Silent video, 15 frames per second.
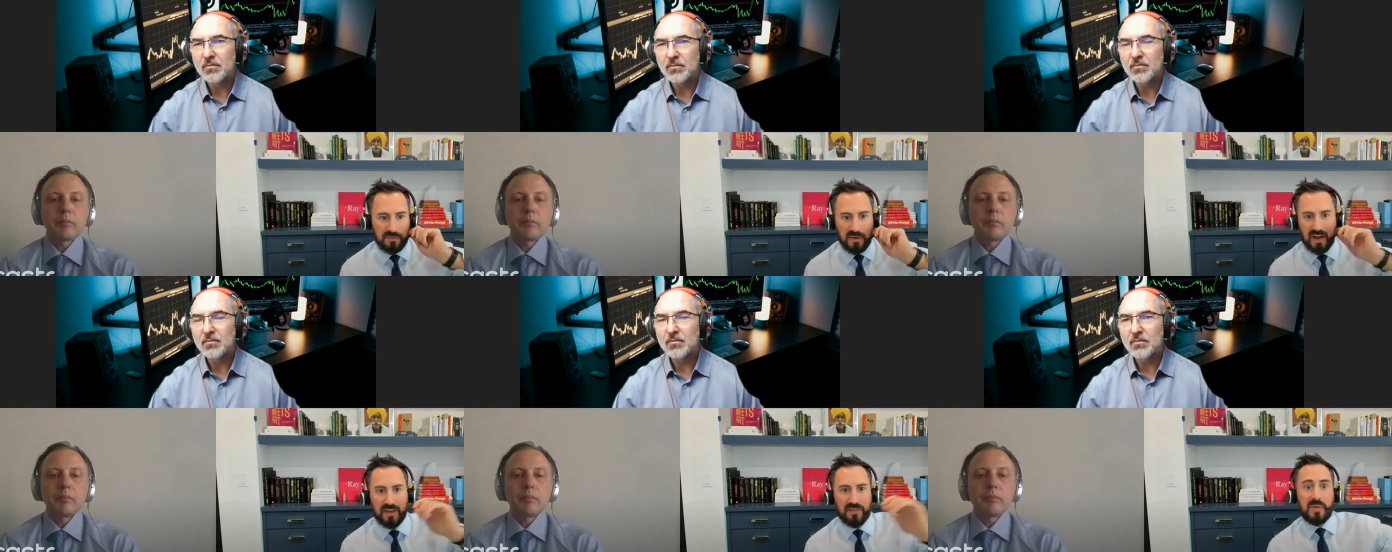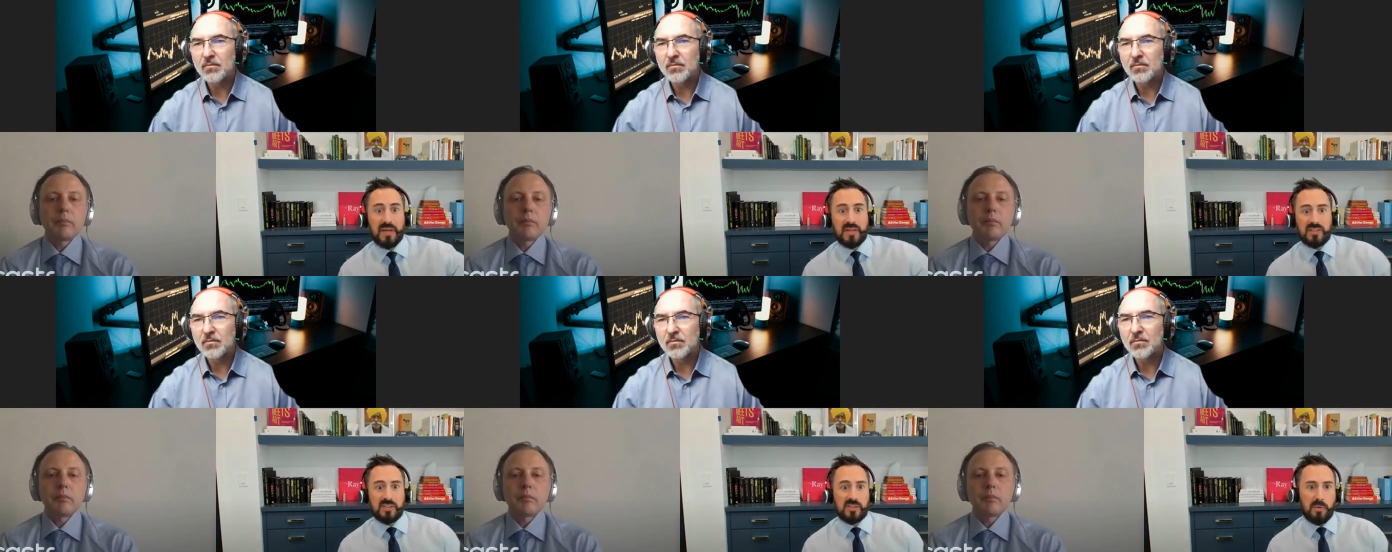Speaker 1: five
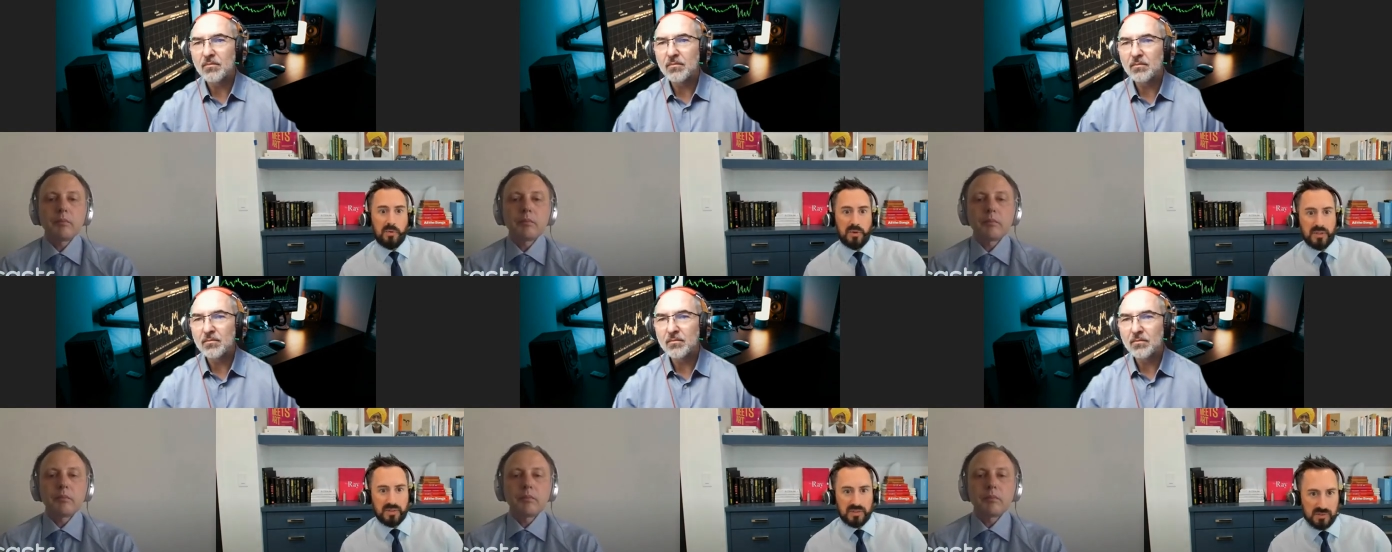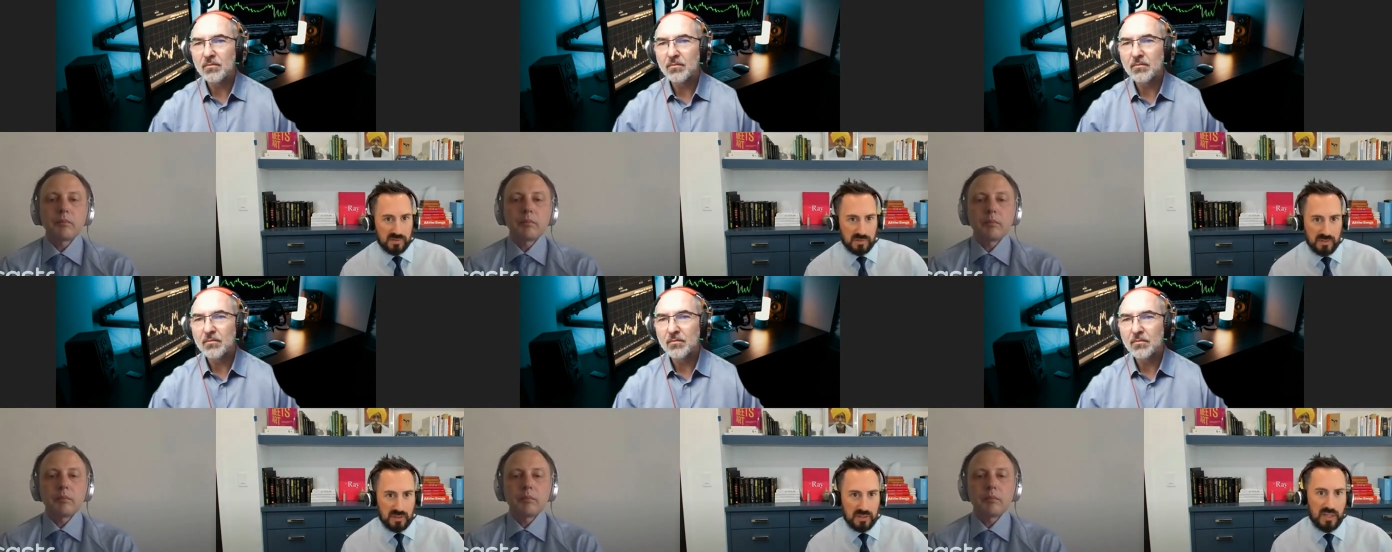basis
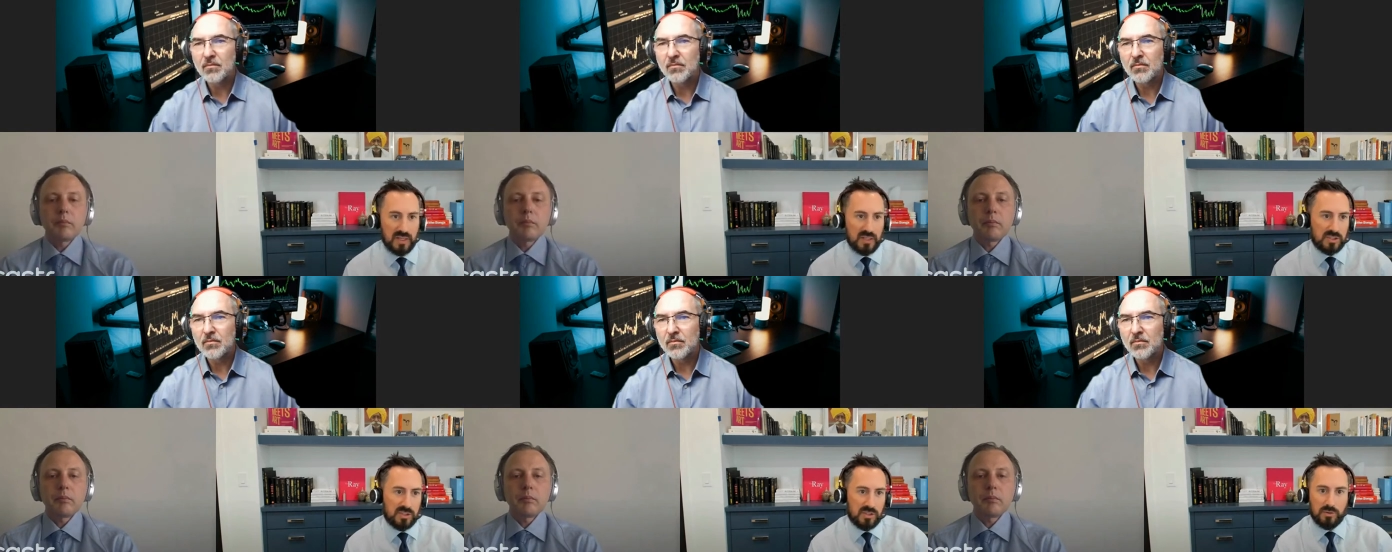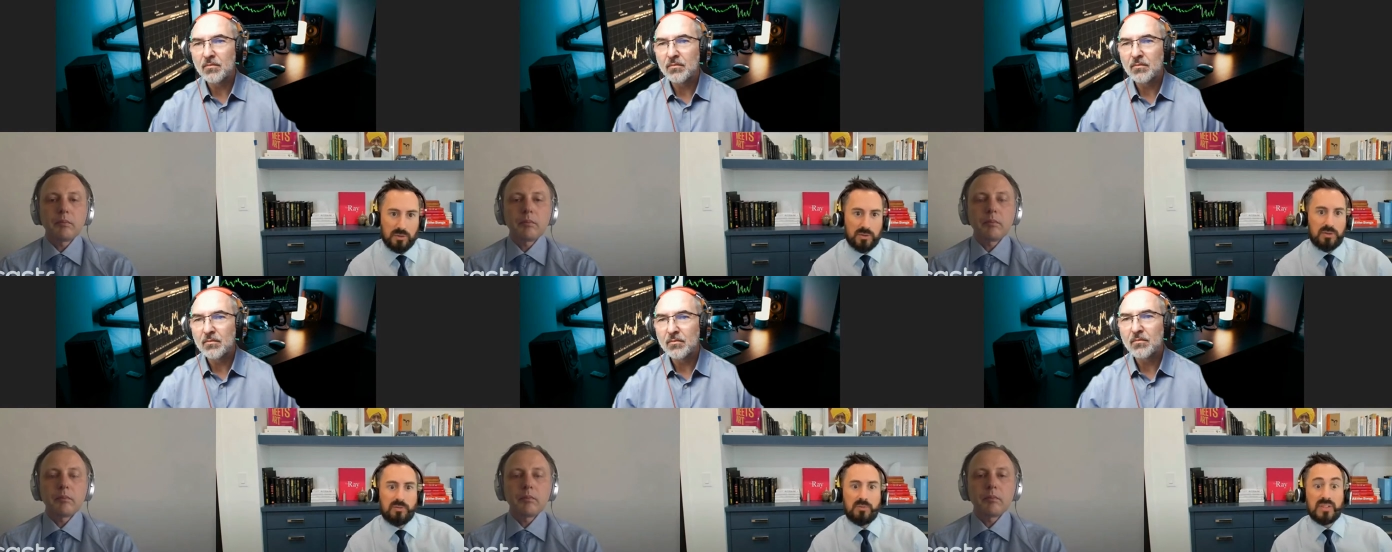points in Asia
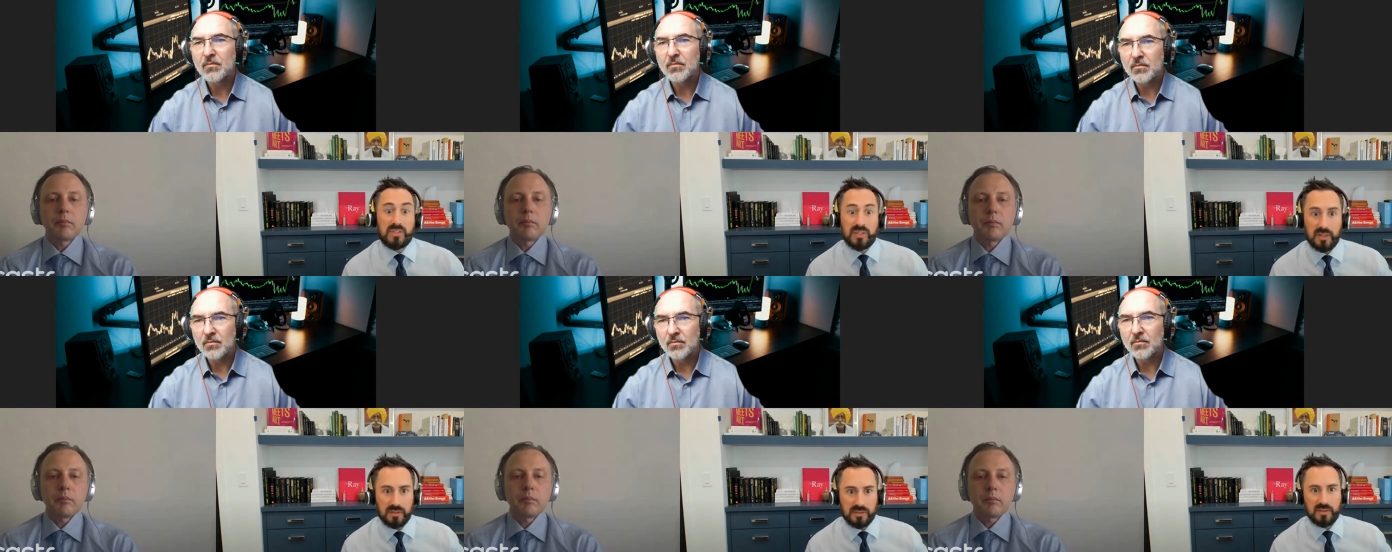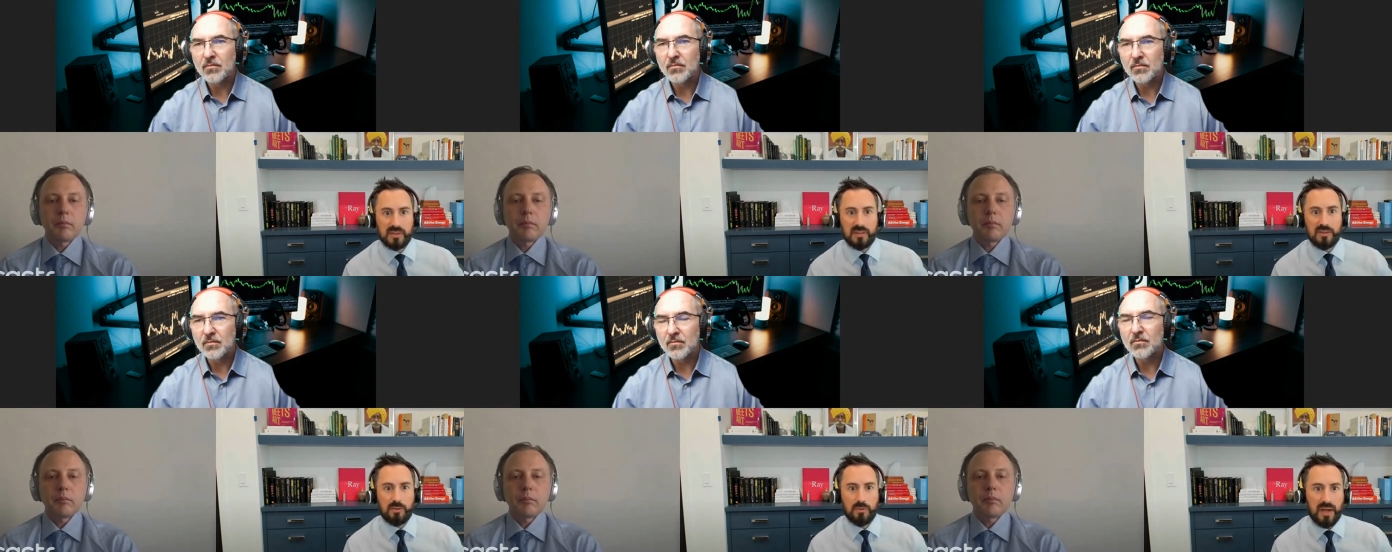or three cents
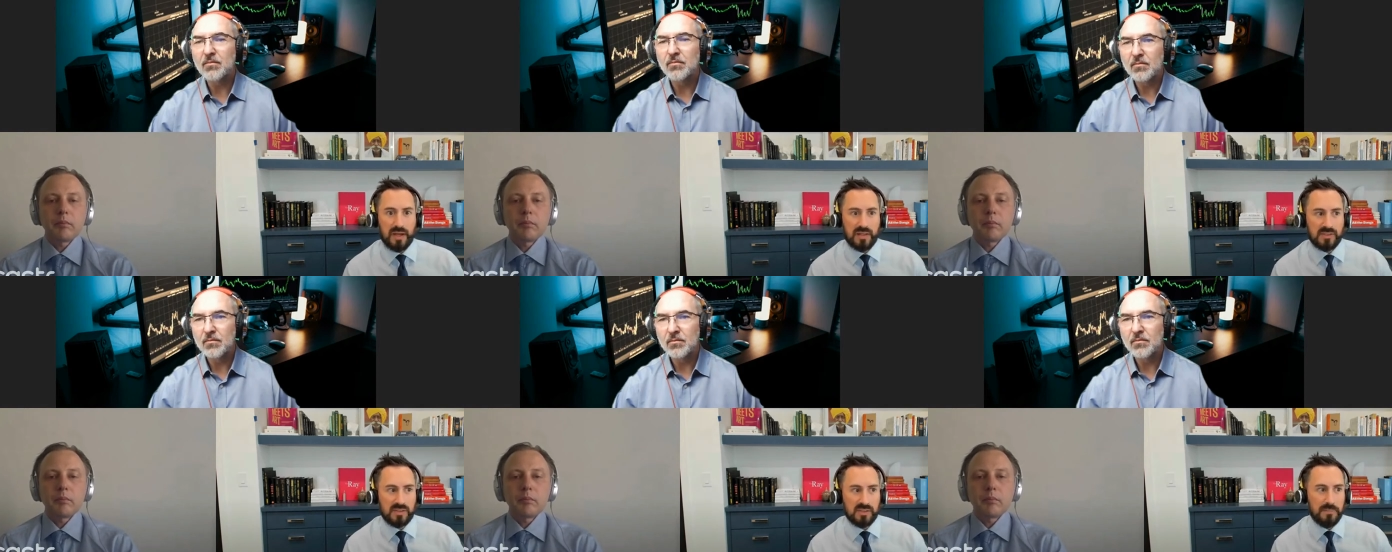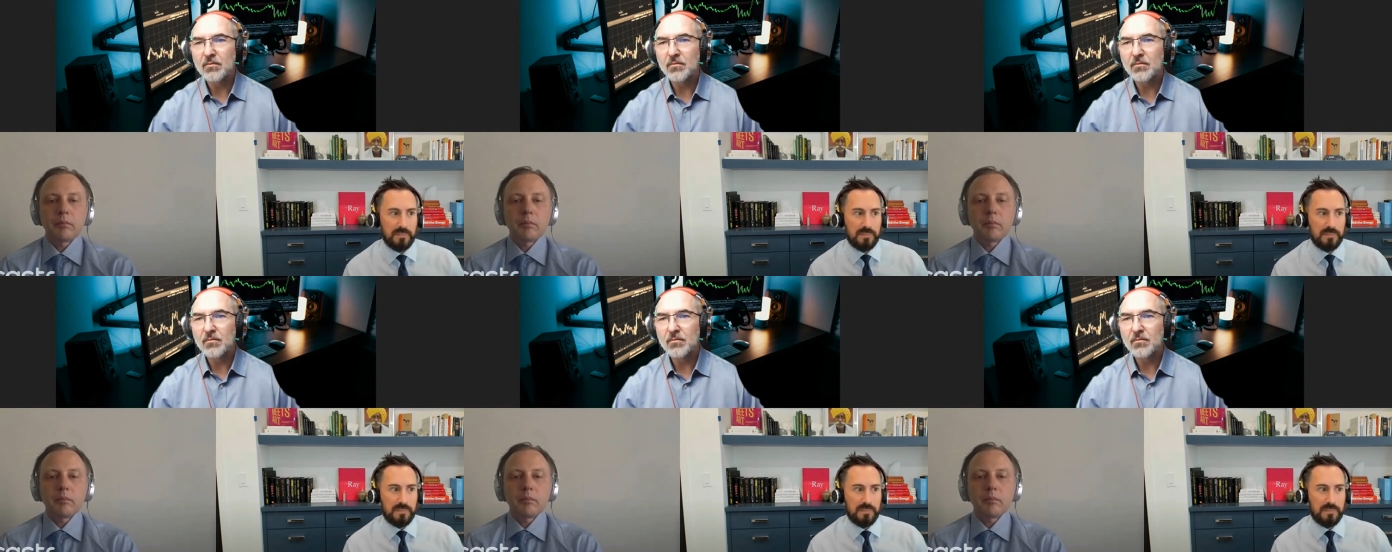in the U.S.